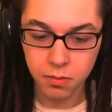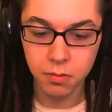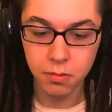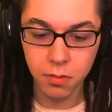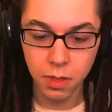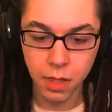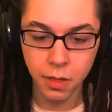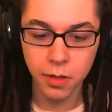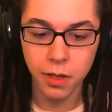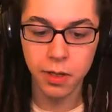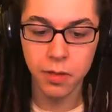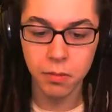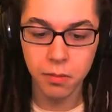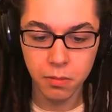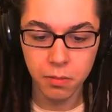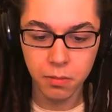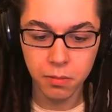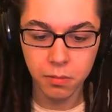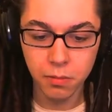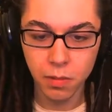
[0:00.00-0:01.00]
Okay.
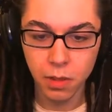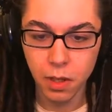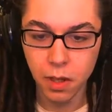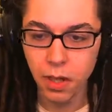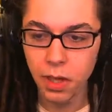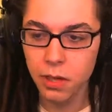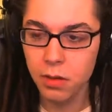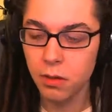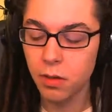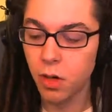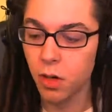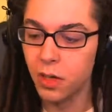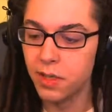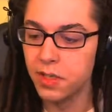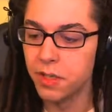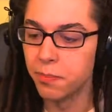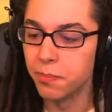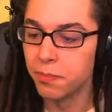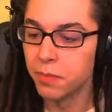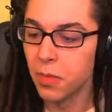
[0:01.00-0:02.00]
All right.
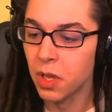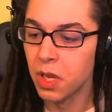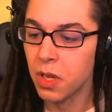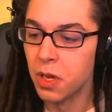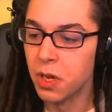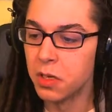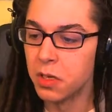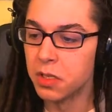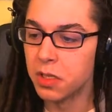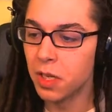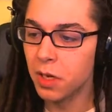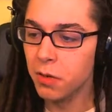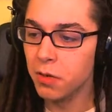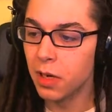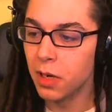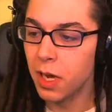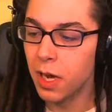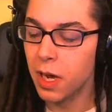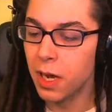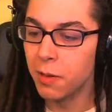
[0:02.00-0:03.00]
Awesome. So
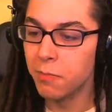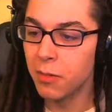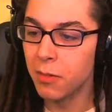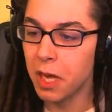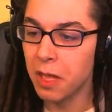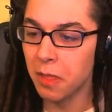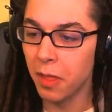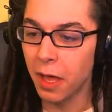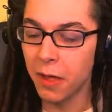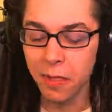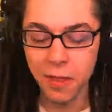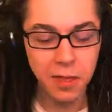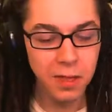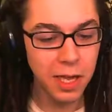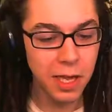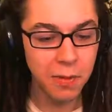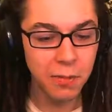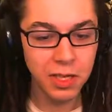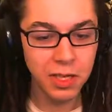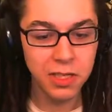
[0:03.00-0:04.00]
I think
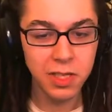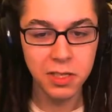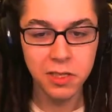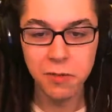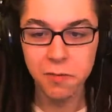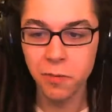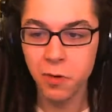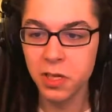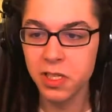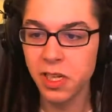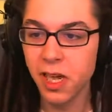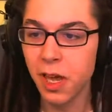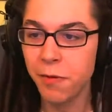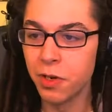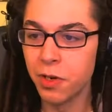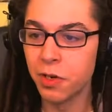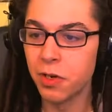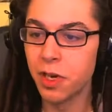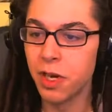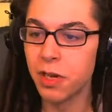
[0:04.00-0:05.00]
that about does it for us. I have
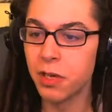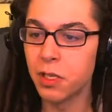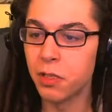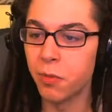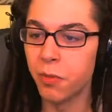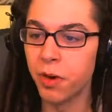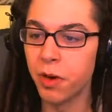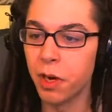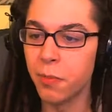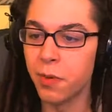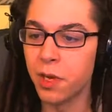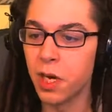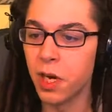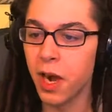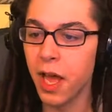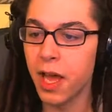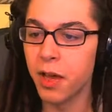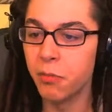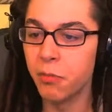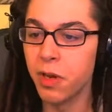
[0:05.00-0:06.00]
your Twitter up here
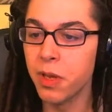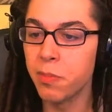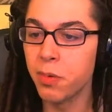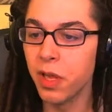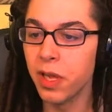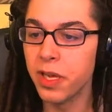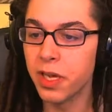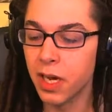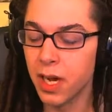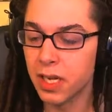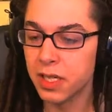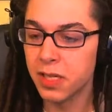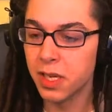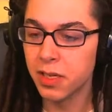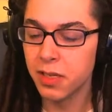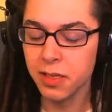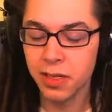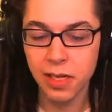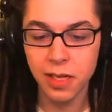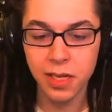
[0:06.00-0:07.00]
at Replay
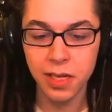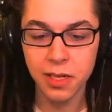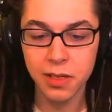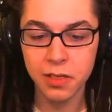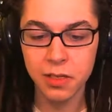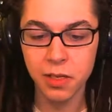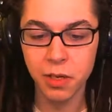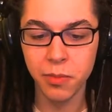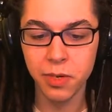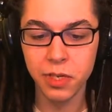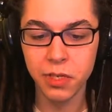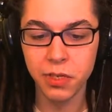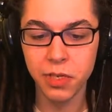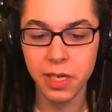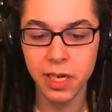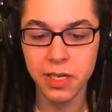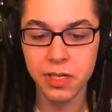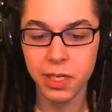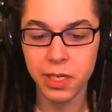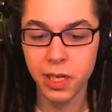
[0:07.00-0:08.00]
Content, so make sure you
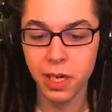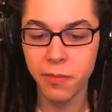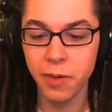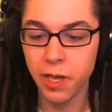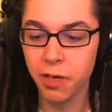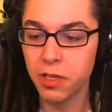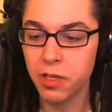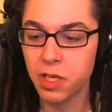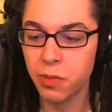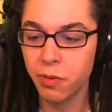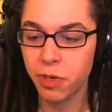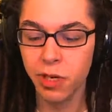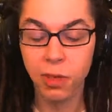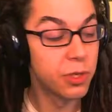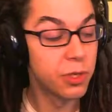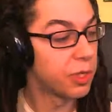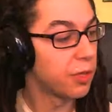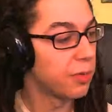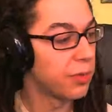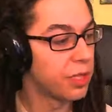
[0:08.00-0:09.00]
guys check him out on Twitter. I'm
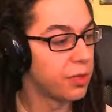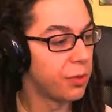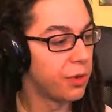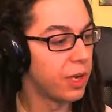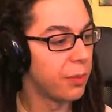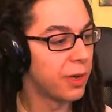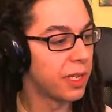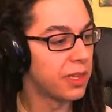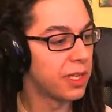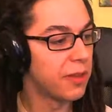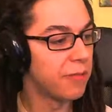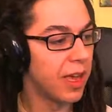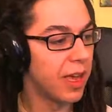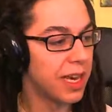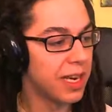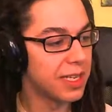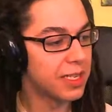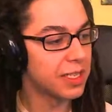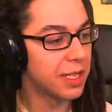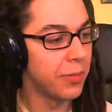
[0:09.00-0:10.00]
sure he'll be tweeting about the
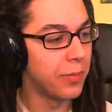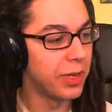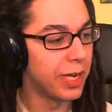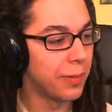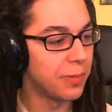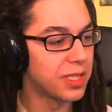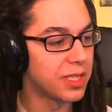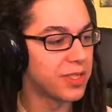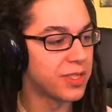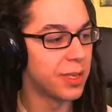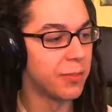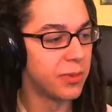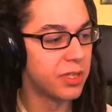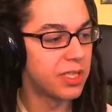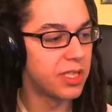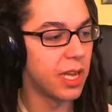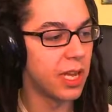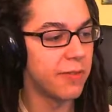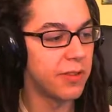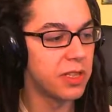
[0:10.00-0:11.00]
event. It's coming up December
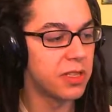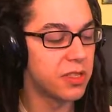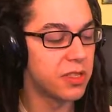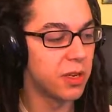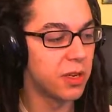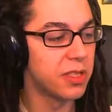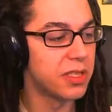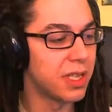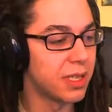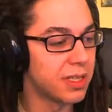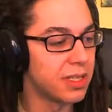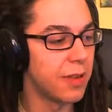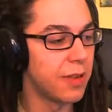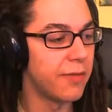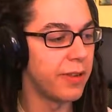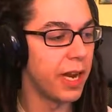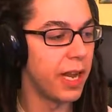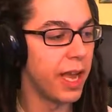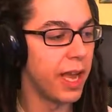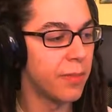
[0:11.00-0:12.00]
7th, starts at
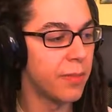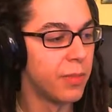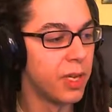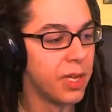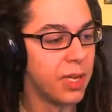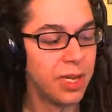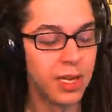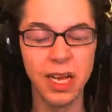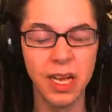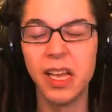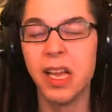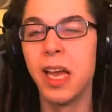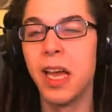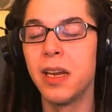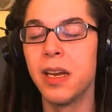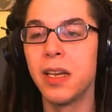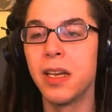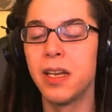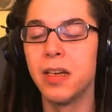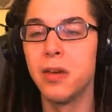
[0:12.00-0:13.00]
7 a.m.,
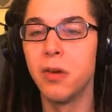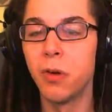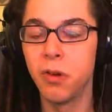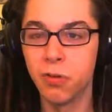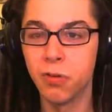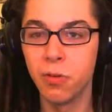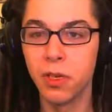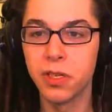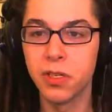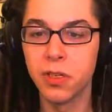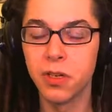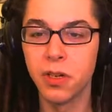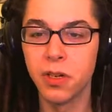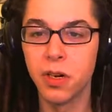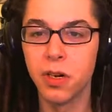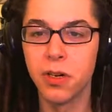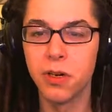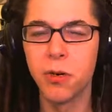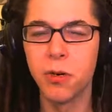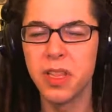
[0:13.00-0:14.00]
again in
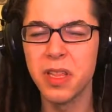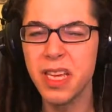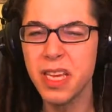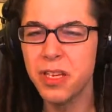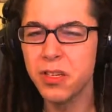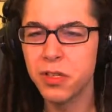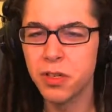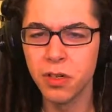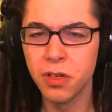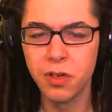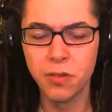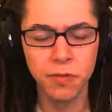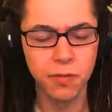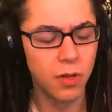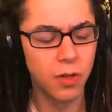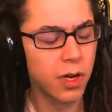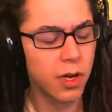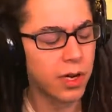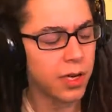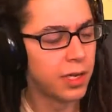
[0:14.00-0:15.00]
northeastern
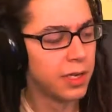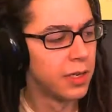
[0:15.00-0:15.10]
Florida.